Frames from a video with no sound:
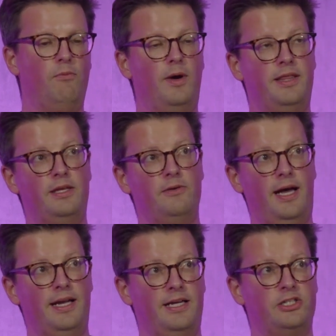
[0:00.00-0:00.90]
whether you
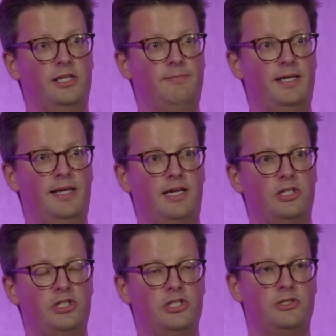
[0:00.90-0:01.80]
had actually been
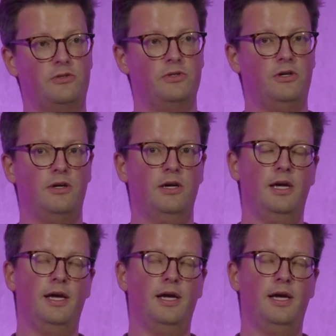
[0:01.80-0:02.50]
negligent or not.